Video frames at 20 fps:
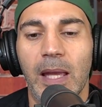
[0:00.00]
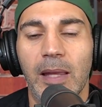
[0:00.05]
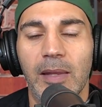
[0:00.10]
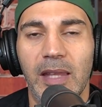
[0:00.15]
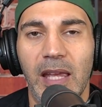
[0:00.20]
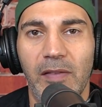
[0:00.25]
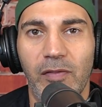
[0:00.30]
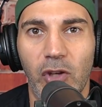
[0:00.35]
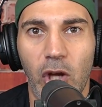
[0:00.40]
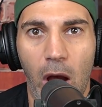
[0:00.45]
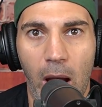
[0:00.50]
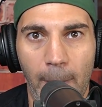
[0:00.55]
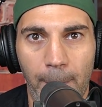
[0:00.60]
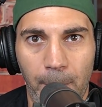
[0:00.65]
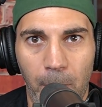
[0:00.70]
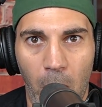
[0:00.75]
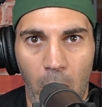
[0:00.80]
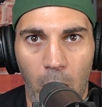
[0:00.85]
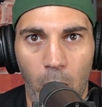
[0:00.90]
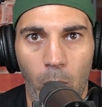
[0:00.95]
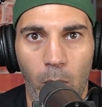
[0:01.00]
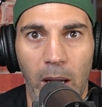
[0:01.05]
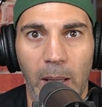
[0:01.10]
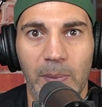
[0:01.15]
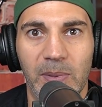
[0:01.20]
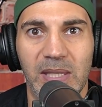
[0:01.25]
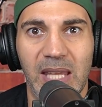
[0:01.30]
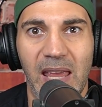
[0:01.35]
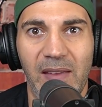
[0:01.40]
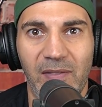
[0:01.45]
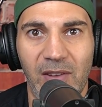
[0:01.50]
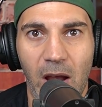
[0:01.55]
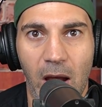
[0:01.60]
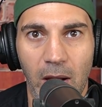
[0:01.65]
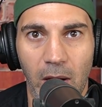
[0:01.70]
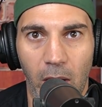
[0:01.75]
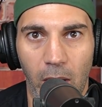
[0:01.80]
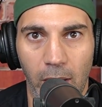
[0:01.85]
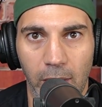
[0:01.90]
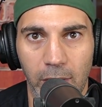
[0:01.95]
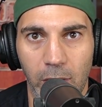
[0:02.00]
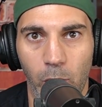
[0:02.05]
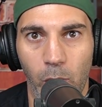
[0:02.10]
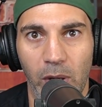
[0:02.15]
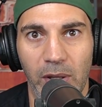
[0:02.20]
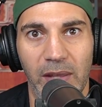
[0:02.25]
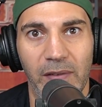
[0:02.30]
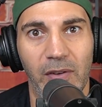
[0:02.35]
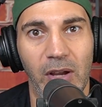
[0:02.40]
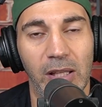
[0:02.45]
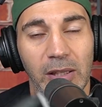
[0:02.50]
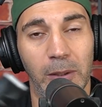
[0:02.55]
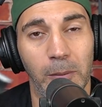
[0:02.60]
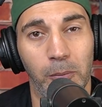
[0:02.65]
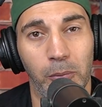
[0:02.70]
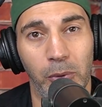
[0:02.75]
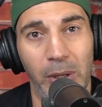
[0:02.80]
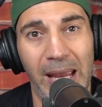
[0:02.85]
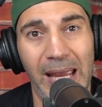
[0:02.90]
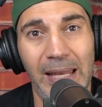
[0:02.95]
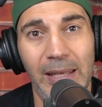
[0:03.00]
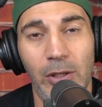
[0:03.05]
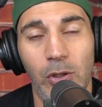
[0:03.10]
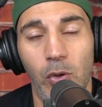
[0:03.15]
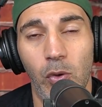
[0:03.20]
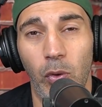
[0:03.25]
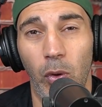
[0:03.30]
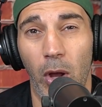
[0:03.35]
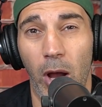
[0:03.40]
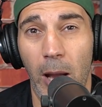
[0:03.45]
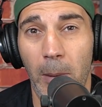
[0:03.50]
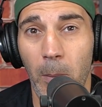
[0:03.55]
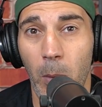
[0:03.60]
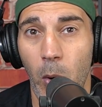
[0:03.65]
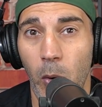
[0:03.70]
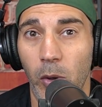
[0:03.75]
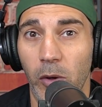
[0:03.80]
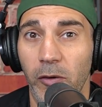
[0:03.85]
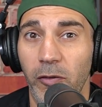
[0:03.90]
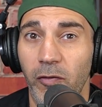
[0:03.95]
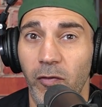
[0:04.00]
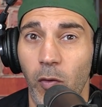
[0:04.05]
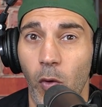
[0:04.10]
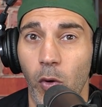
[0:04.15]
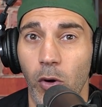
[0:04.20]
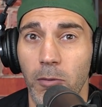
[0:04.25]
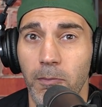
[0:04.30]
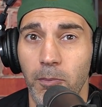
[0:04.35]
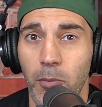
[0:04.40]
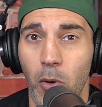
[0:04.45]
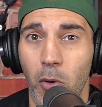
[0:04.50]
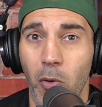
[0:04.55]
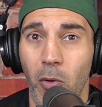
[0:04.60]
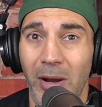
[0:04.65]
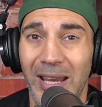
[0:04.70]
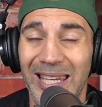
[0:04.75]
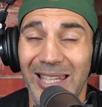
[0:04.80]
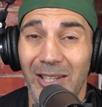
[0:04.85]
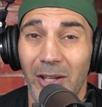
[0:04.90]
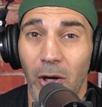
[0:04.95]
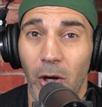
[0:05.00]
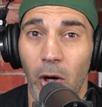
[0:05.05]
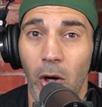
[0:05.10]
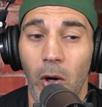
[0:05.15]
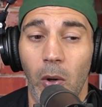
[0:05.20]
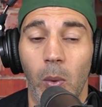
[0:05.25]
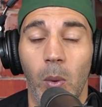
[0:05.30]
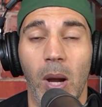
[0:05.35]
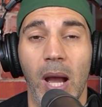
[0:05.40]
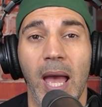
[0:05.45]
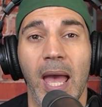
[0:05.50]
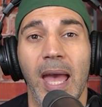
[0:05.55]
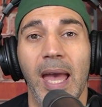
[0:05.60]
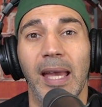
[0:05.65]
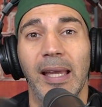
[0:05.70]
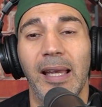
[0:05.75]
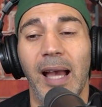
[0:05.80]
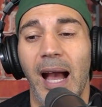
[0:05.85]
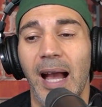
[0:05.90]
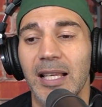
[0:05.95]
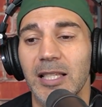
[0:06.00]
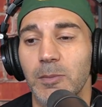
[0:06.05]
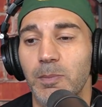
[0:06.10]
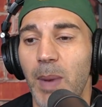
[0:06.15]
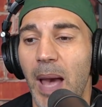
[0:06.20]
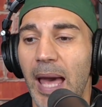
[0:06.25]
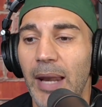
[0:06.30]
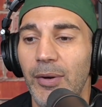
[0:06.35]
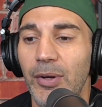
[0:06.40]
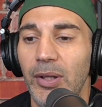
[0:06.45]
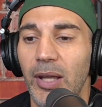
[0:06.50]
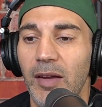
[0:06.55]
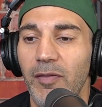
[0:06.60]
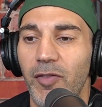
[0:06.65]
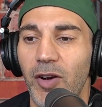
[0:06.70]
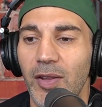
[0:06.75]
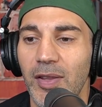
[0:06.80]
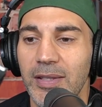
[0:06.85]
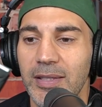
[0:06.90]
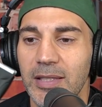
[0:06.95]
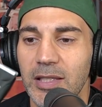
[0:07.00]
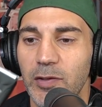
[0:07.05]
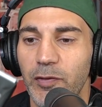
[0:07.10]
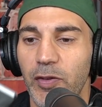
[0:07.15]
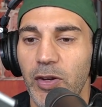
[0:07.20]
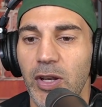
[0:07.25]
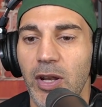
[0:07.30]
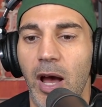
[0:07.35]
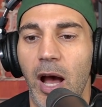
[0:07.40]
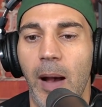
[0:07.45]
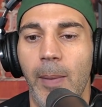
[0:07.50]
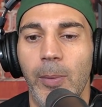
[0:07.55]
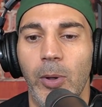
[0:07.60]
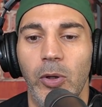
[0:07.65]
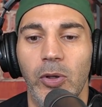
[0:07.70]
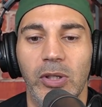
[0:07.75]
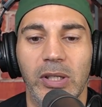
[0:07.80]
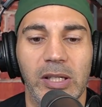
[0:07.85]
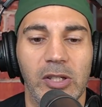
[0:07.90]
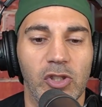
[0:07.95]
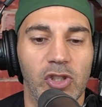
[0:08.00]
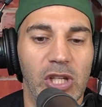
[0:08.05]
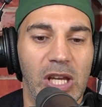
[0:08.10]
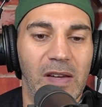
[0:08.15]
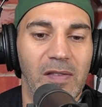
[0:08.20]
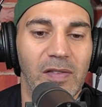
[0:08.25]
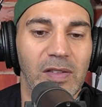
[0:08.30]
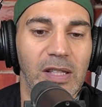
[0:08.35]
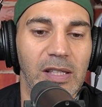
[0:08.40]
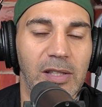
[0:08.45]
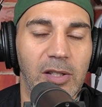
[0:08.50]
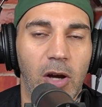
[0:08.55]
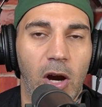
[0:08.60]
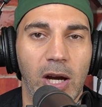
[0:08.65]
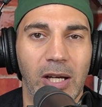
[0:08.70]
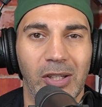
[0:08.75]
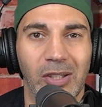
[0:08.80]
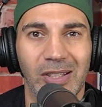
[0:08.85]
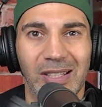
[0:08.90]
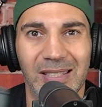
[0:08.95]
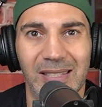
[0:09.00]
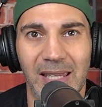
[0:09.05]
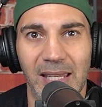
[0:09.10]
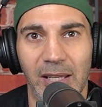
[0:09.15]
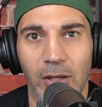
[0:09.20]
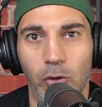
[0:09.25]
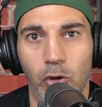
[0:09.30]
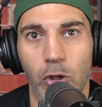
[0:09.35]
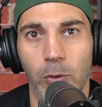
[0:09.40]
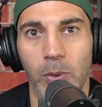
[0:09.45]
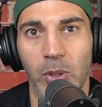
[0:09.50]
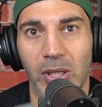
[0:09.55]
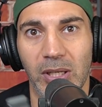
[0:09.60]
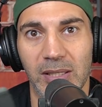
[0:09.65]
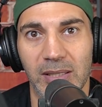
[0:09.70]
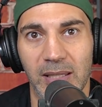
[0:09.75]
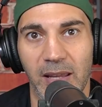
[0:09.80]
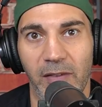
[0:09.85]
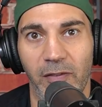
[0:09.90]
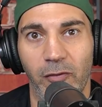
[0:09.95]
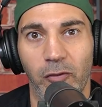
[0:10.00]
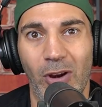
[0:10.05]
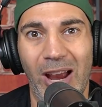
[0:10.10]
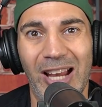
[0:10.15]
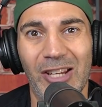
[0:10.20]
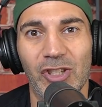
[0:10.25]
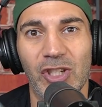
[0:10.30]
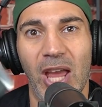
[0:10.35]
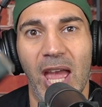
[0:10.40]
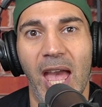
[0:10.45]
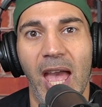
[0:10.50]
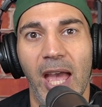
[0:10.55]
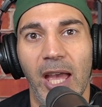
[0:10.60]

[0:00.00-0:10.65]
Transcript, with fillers: They've got ball wipes, they've got underwear, they've got the brand new lawnmower 4.0. Guys, battery life on this is phenomenal. You can shave in the dark. You're going to stay groomed. You're going to stay fresh.